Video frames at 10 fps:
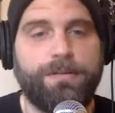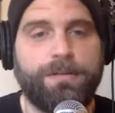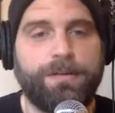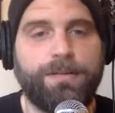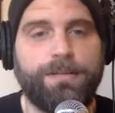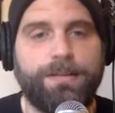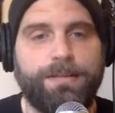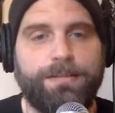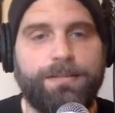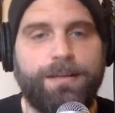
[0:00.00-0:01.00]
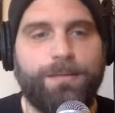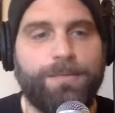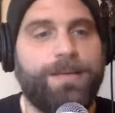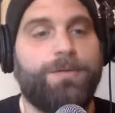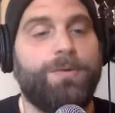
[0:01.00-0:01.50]
during this,
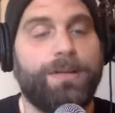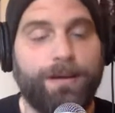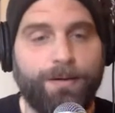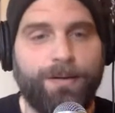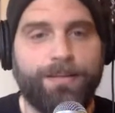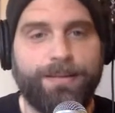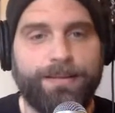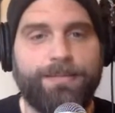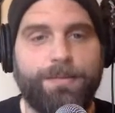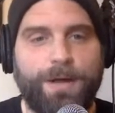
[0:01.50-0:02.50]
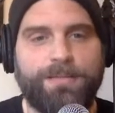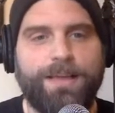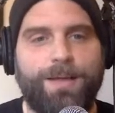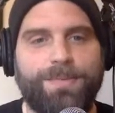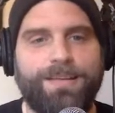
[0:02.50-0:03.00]
here we go. I think it's about
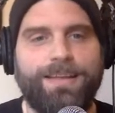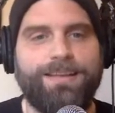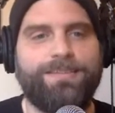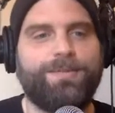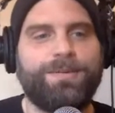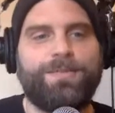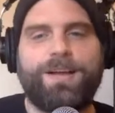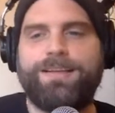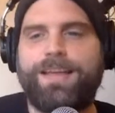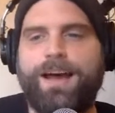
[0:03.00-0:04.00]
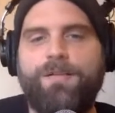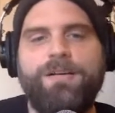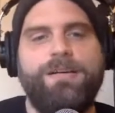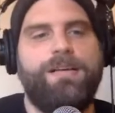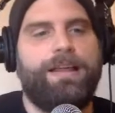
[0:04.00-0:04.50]
time to get into it right now
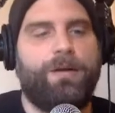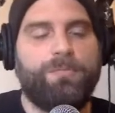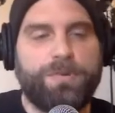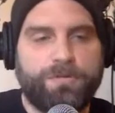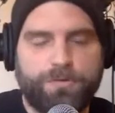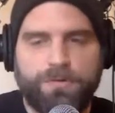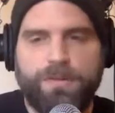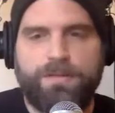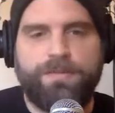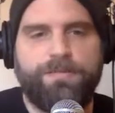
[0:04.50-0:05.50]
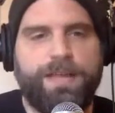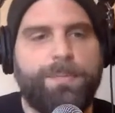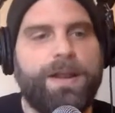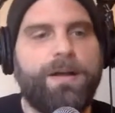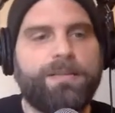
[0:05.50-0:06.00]
and our mutual love of that.
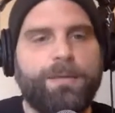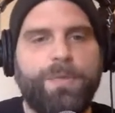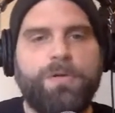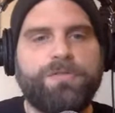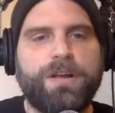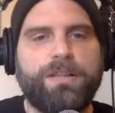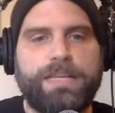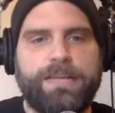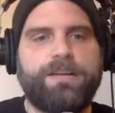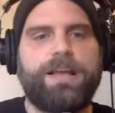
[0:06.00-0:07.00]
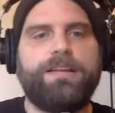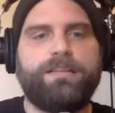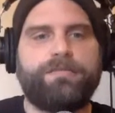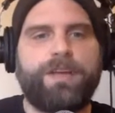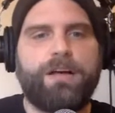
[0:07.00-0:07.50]
But I poked around the internet
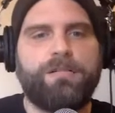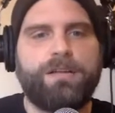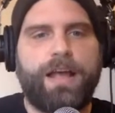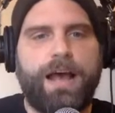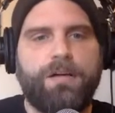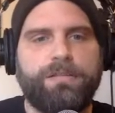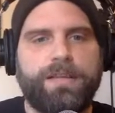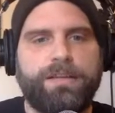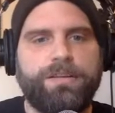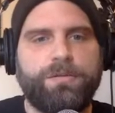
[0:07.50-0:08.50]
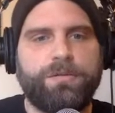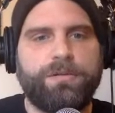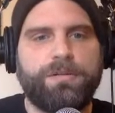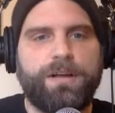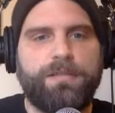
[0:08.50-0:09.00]
and found out that
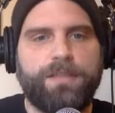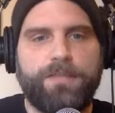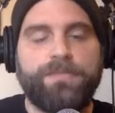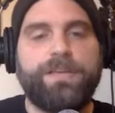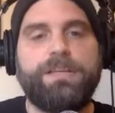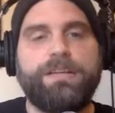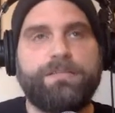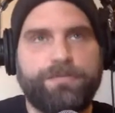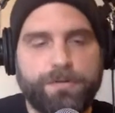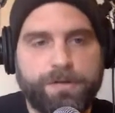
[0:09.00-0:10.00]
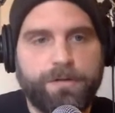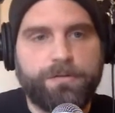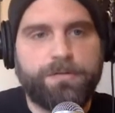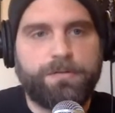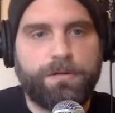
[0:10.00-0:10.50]
your love of Indian food
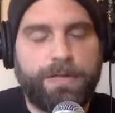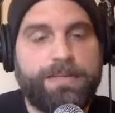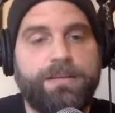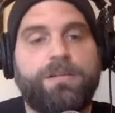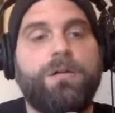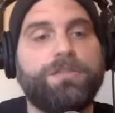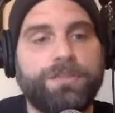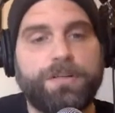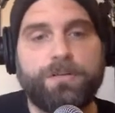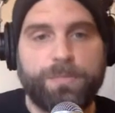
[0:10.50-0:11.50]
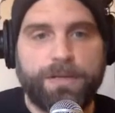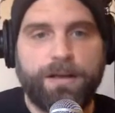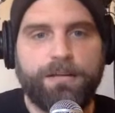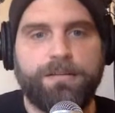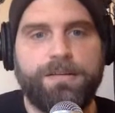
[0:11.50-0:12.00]
or Indian culture goes
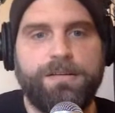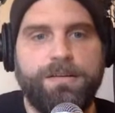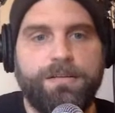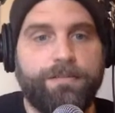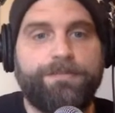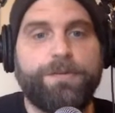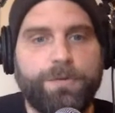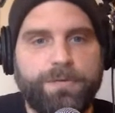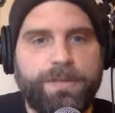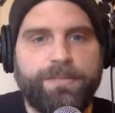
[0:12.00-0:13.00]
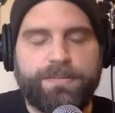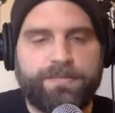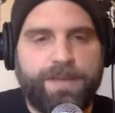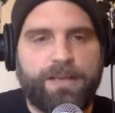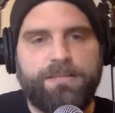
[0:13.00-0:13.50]
beyond the food. That there's a
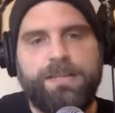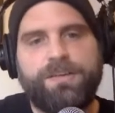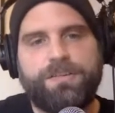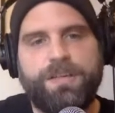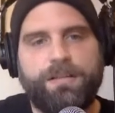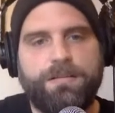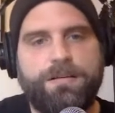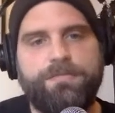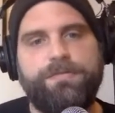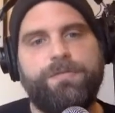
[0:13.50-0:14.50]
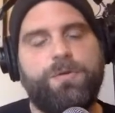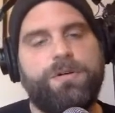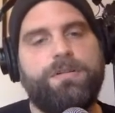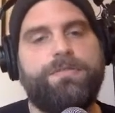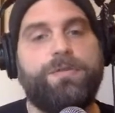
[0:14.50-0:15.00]
fascination and a love
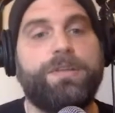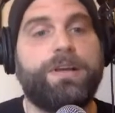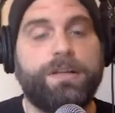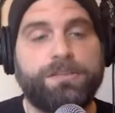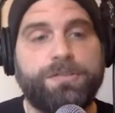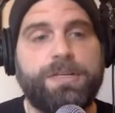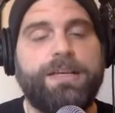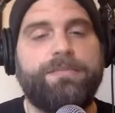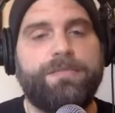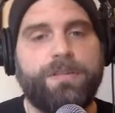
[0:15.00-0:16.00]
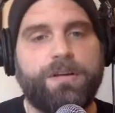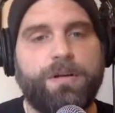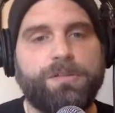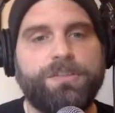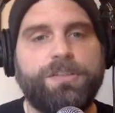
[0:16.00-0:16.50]
for the country and for the
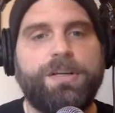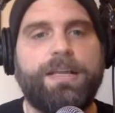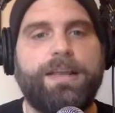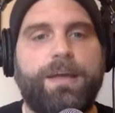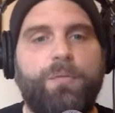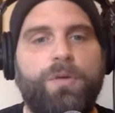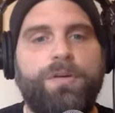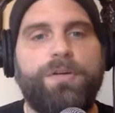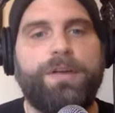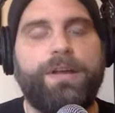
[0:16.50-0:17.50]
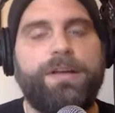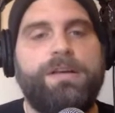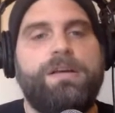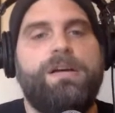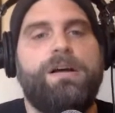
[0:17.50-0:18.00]
culture. And I'm wondering
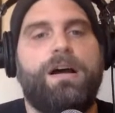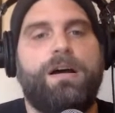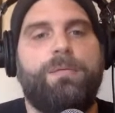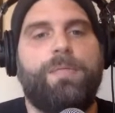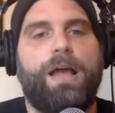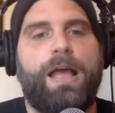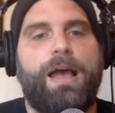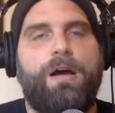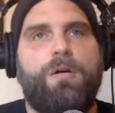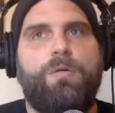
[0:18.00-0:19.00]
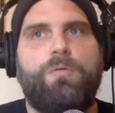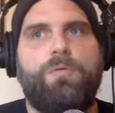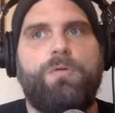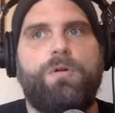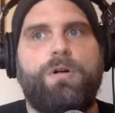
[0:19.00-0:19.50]

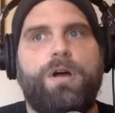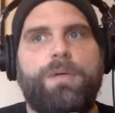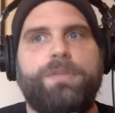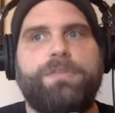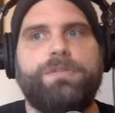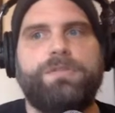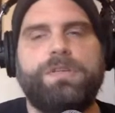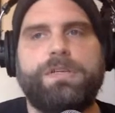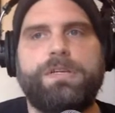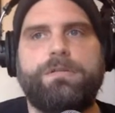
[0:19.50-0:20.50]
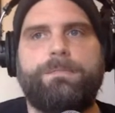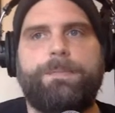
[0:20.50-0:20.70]
do you see,